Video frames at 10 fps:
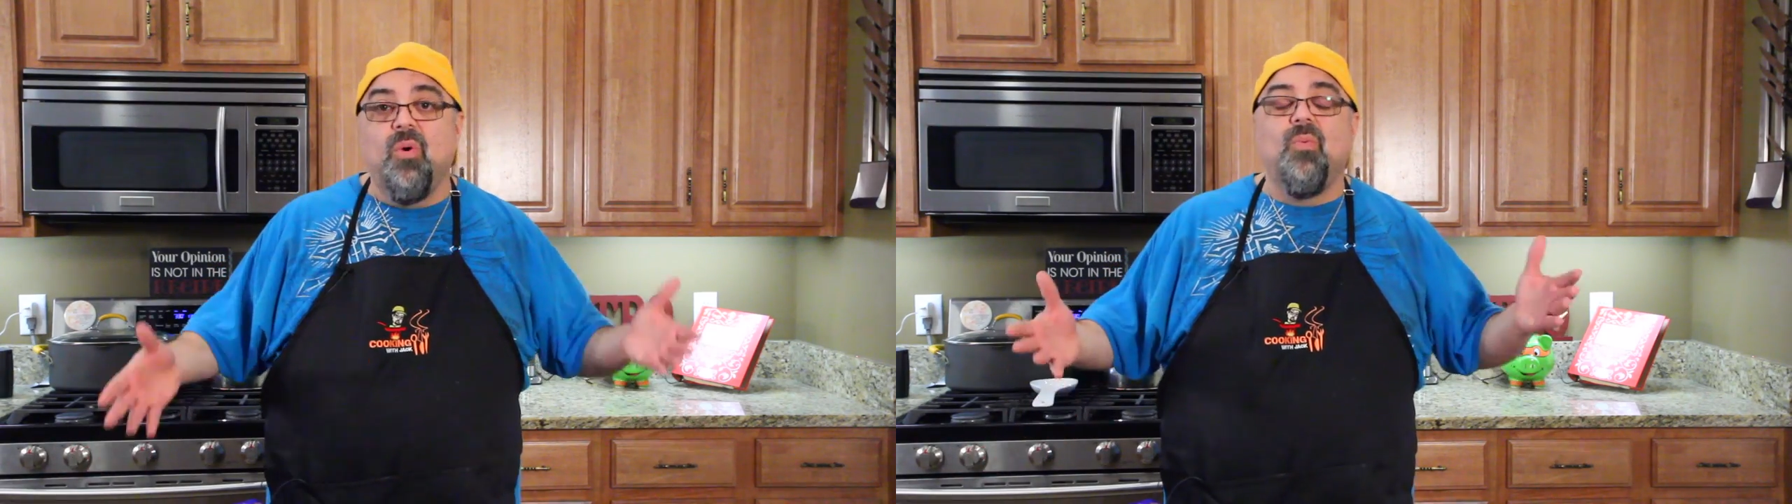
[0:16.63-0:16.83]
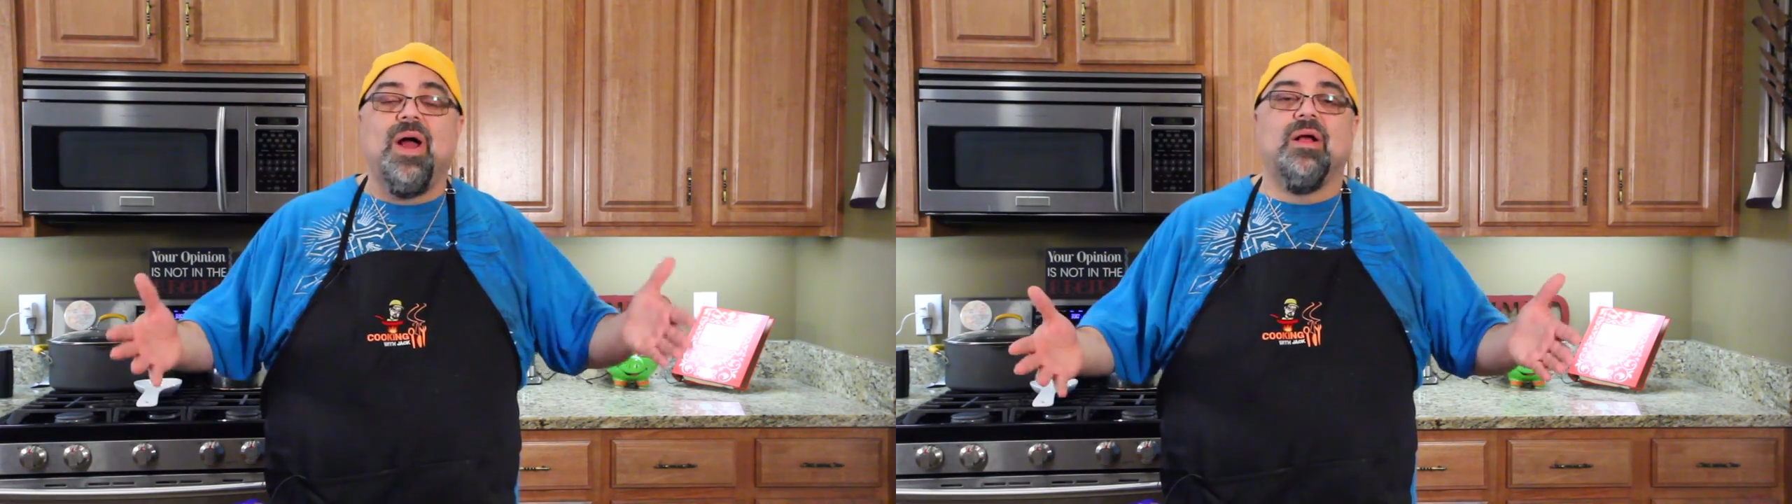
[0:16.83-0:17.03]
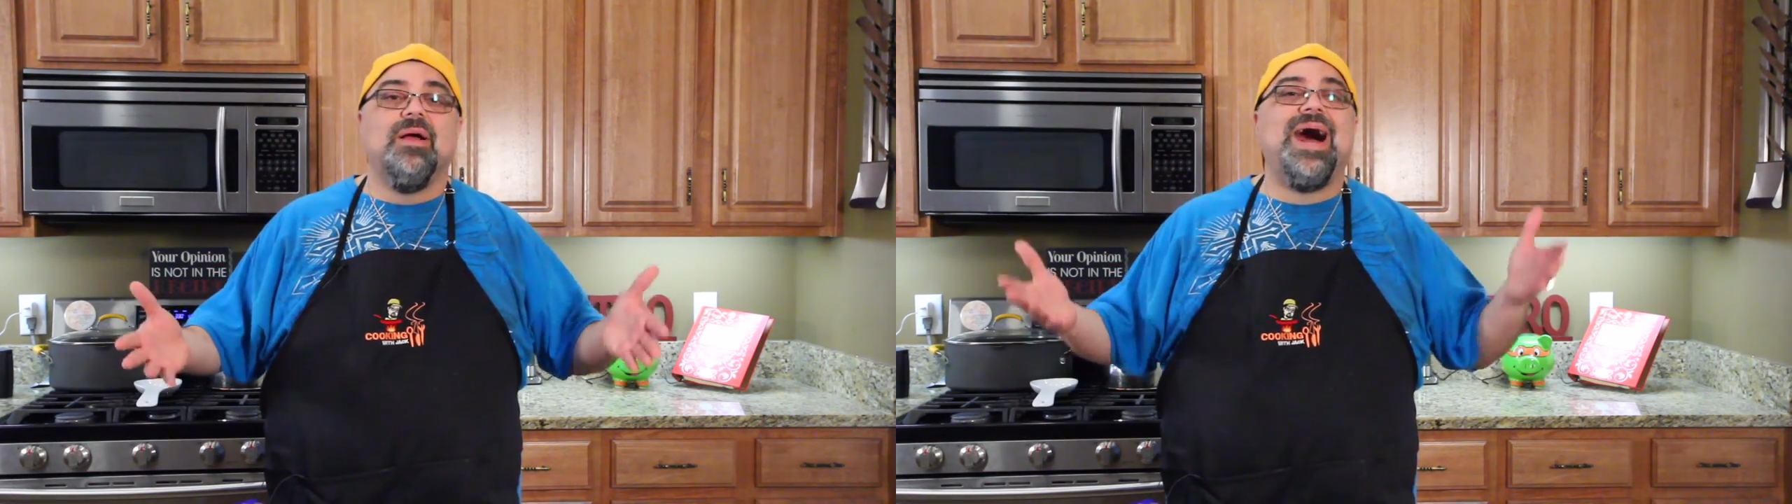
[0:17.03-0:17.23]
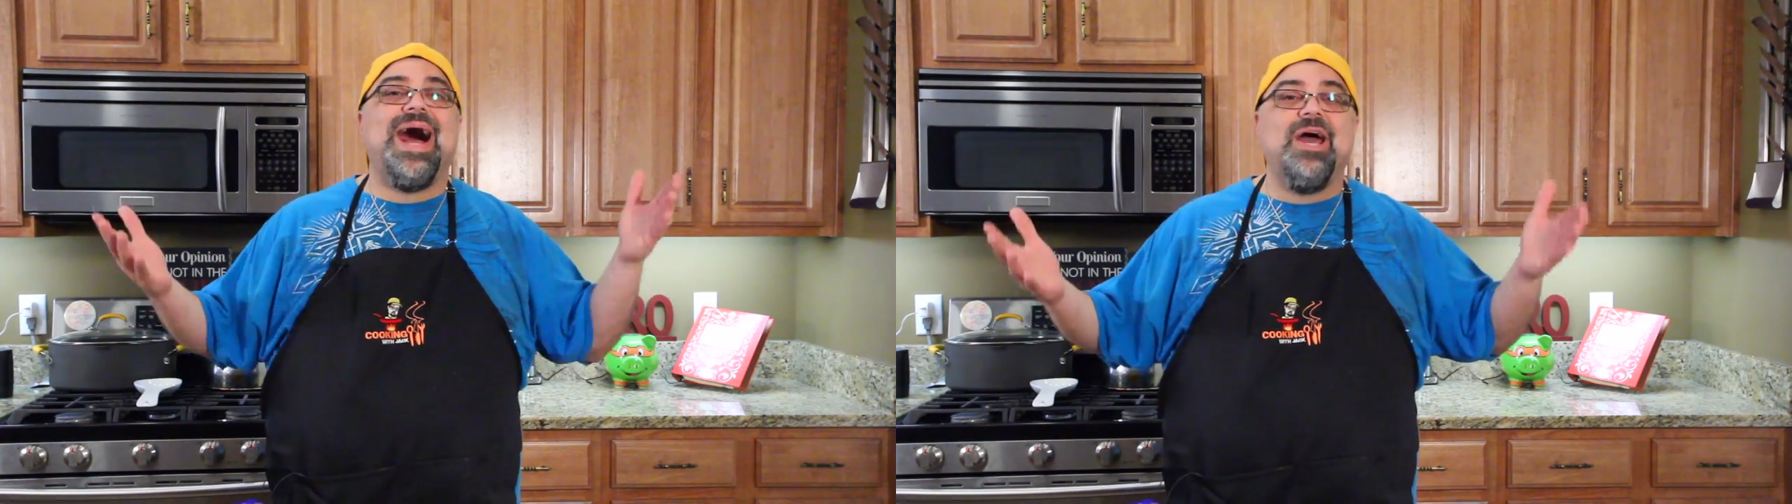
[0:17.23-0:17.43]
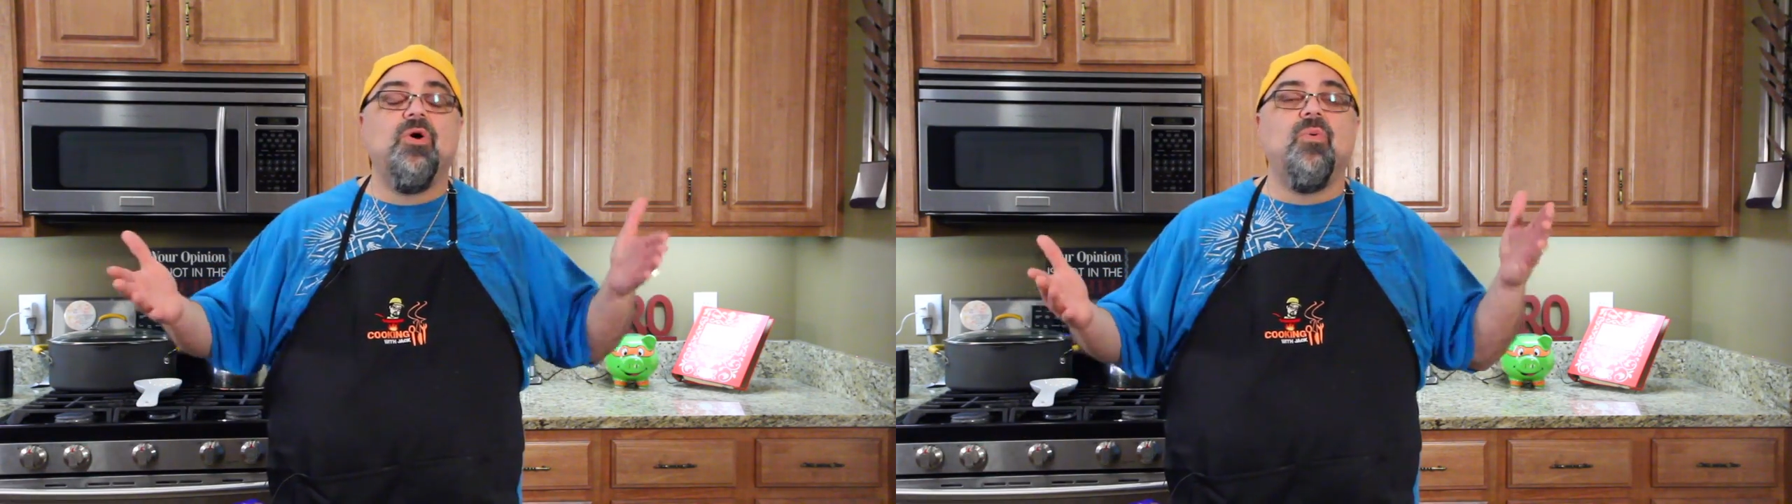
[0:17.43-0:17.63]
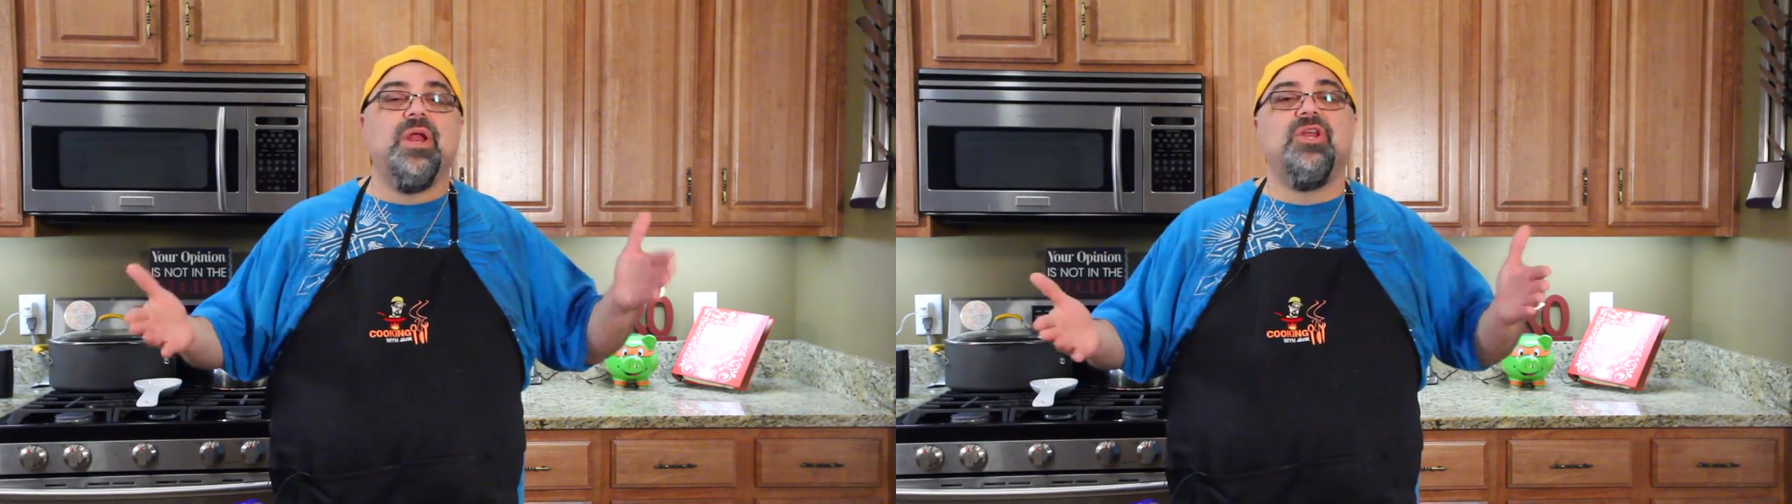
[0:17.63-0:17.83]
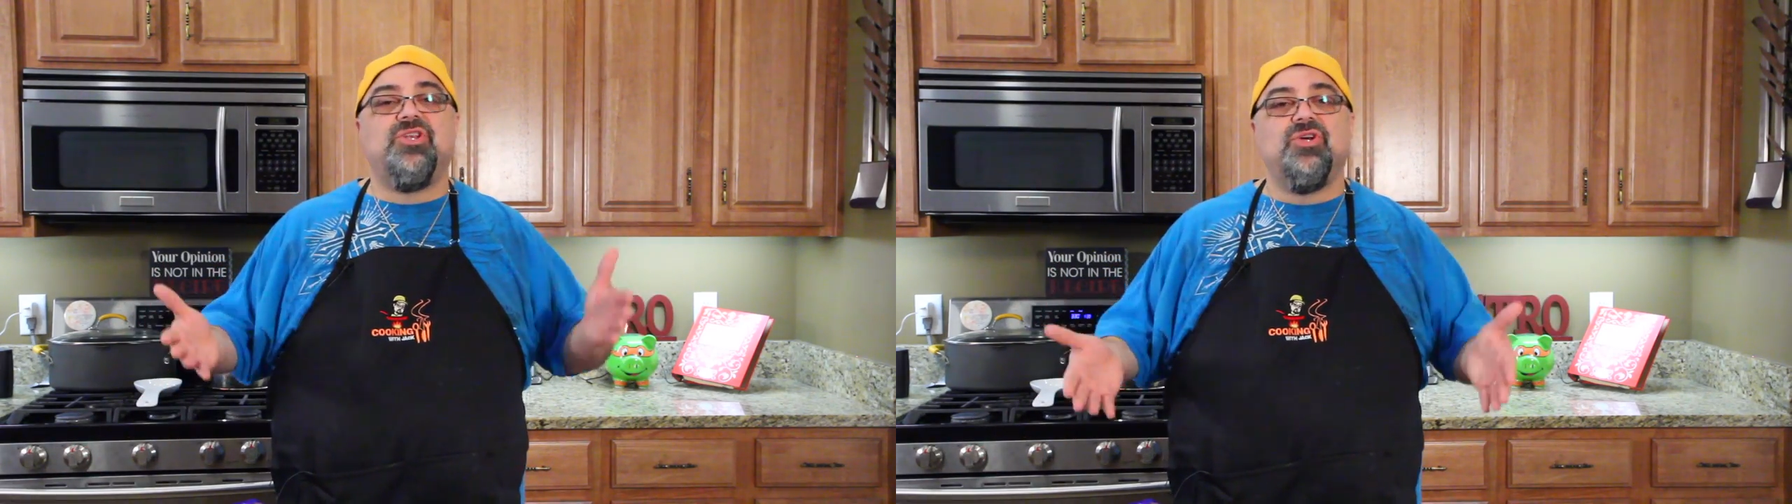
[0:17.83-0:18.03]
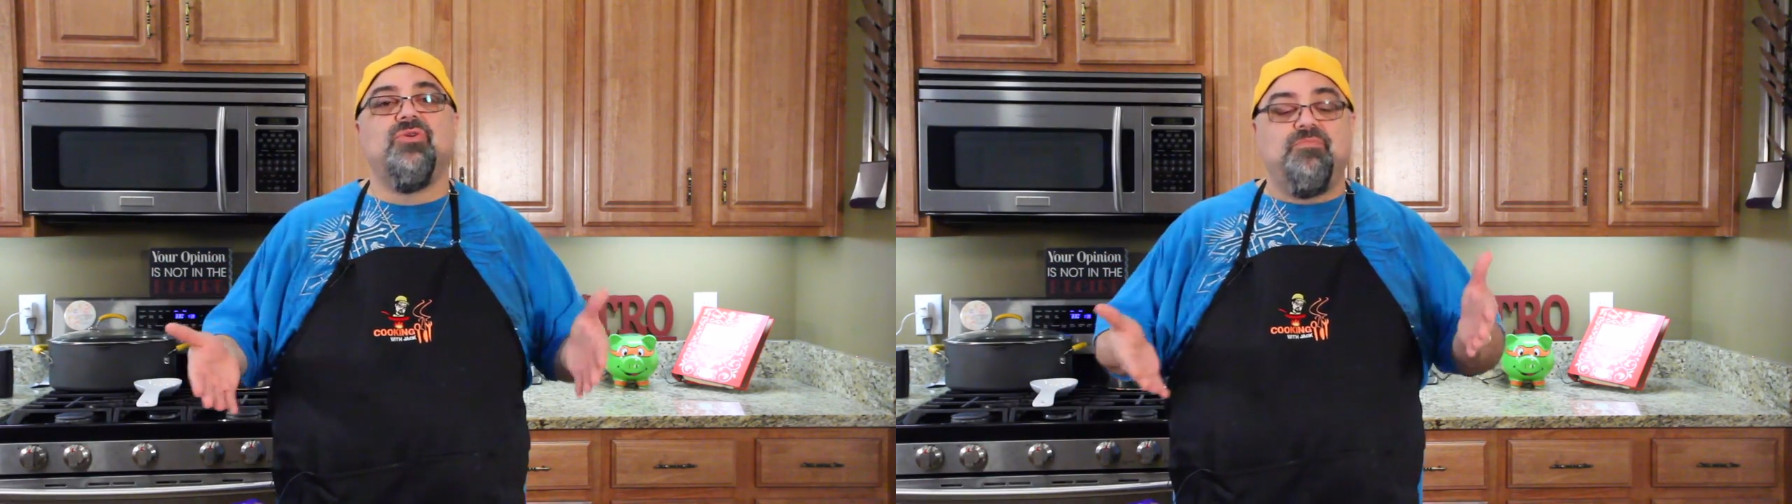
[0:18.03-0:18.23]
Well, I don't want to
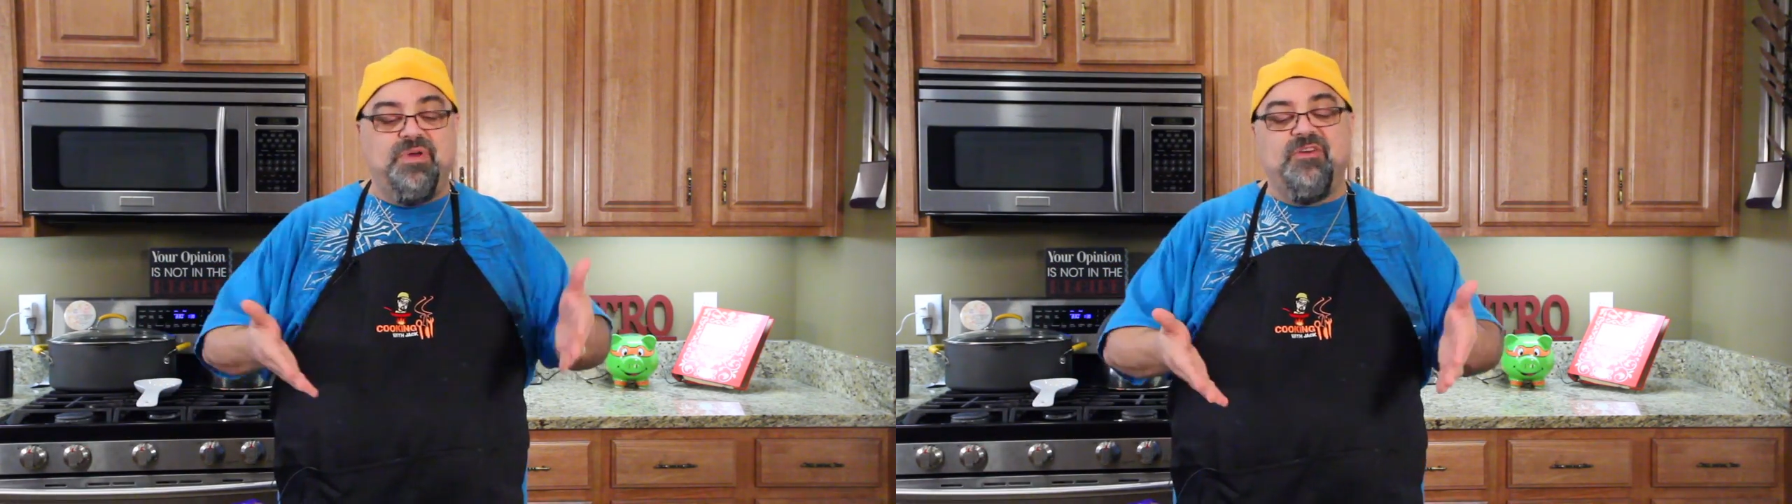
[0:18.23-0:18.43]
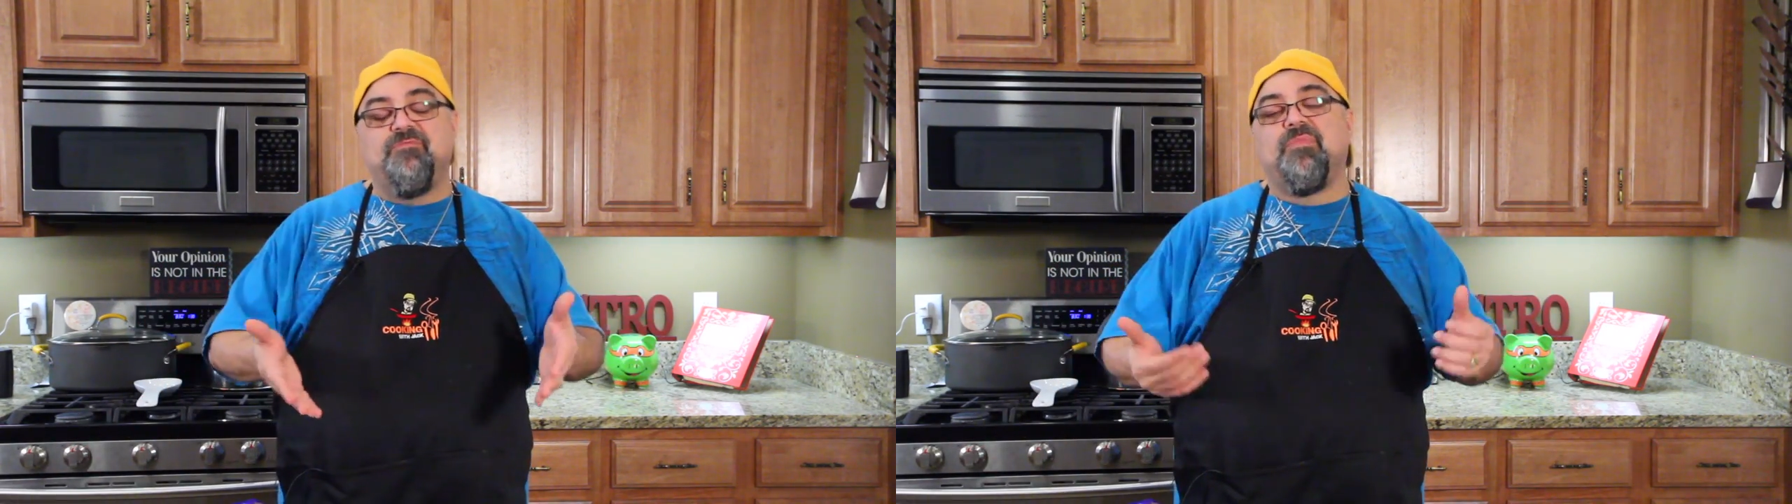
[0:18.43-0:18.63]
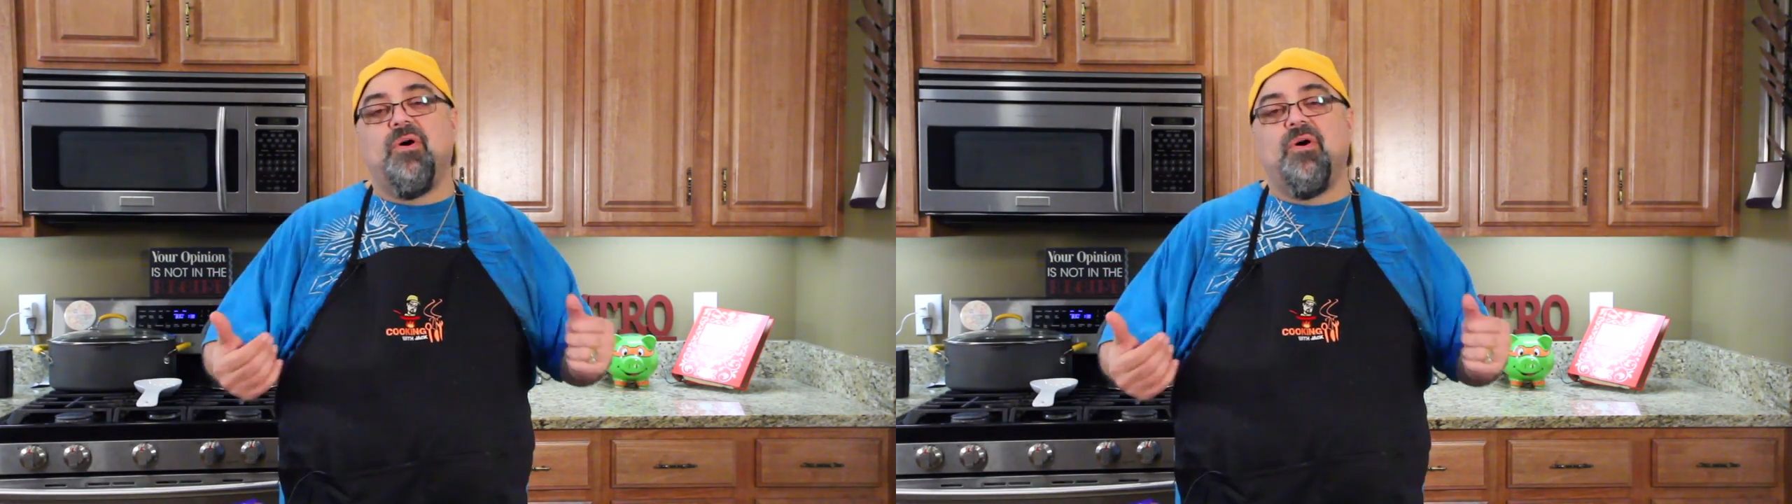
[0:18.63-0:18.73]
do beef